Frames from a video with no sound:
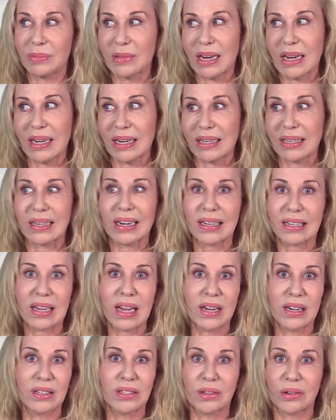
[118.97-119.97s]
dating and I
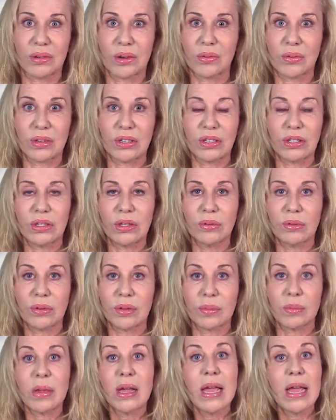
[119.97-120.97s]
kind of don't know what to do with
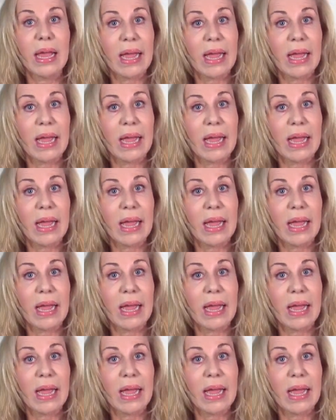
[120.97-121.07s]
them.